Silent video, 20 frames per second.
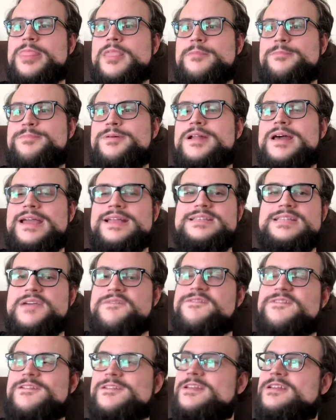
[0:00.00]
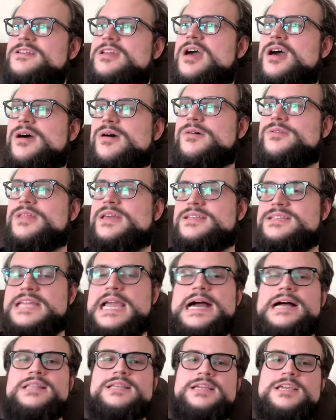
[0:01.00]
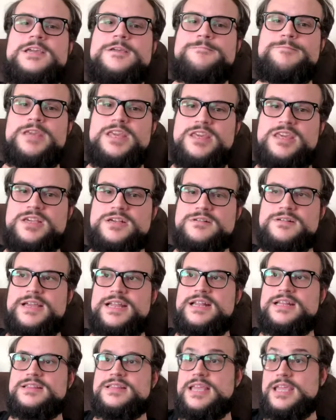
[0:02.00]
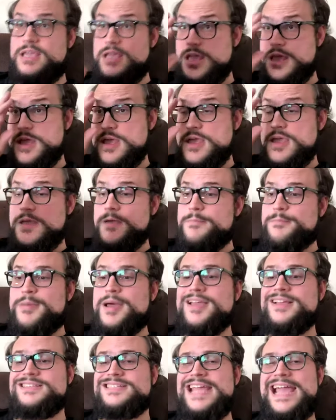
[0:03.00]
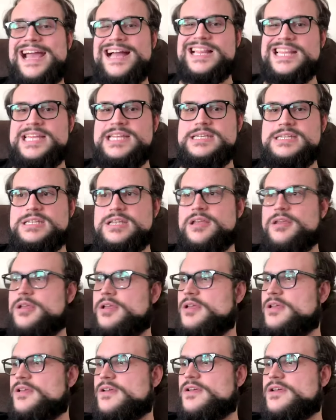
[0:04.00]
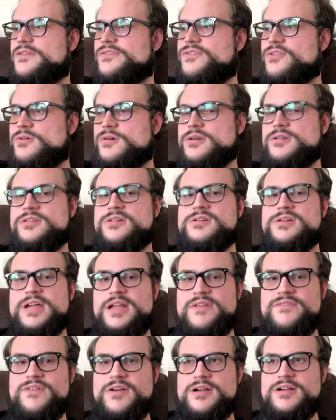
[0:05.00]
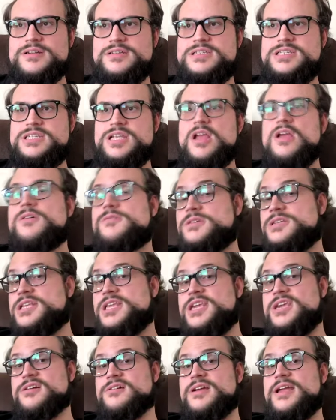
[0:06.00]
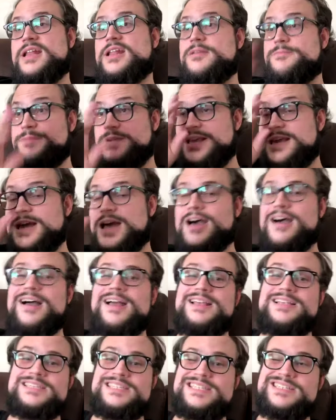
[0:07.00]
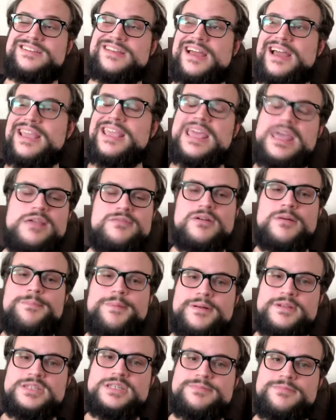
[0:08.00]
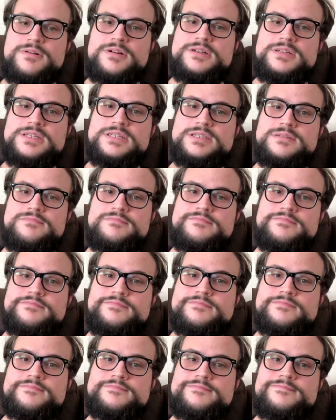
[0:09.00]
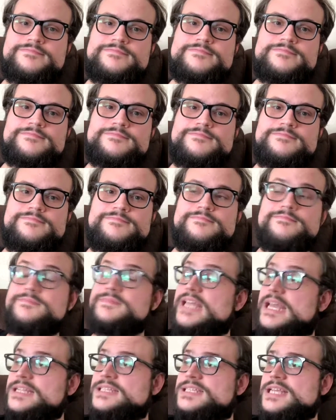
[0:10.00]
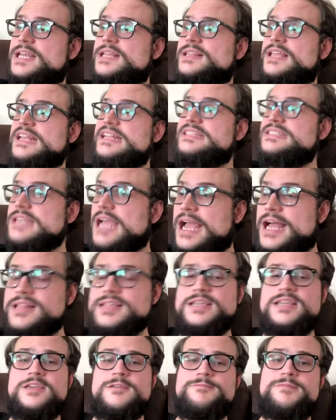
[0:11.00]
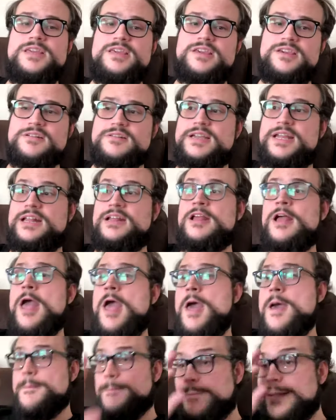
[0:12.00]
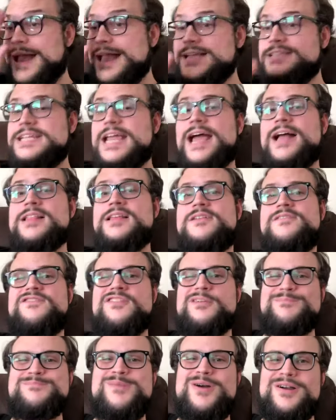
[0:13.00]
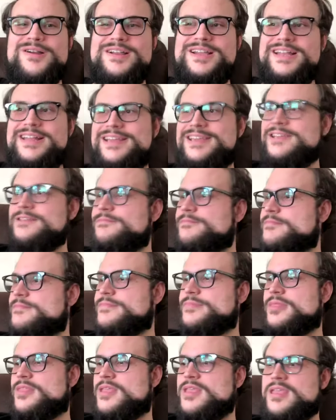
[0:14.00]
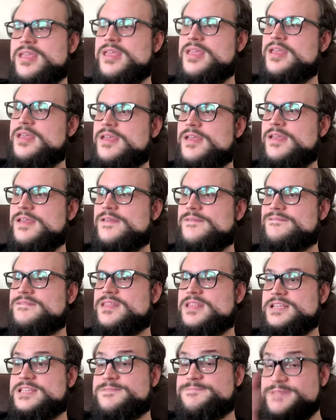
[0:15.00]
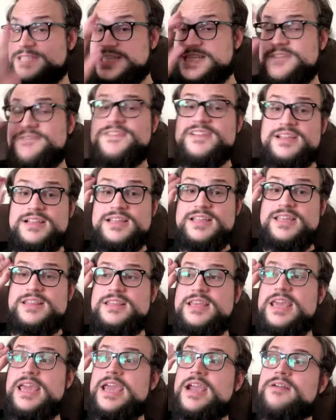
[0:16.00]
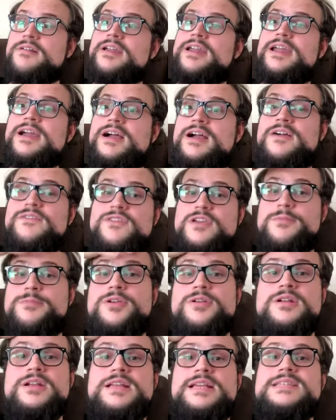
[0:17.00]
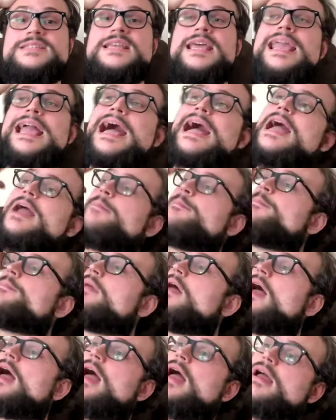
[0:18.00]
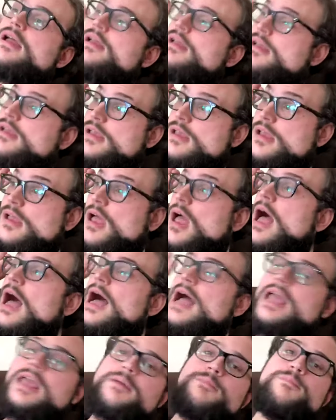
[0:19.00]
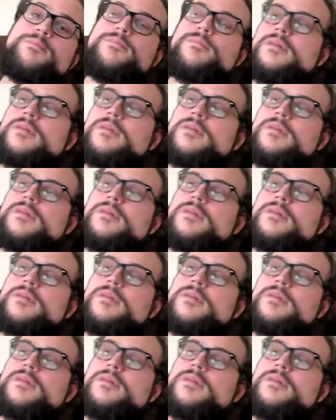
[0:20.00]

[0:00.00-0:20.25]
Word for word: but i definitely know that talent can be curated like my talent for the creative arts was curated because i gave up on sports that's it. Like talent can be curated. My talent for marketing, specifically in the area of communities, like I'm, I am,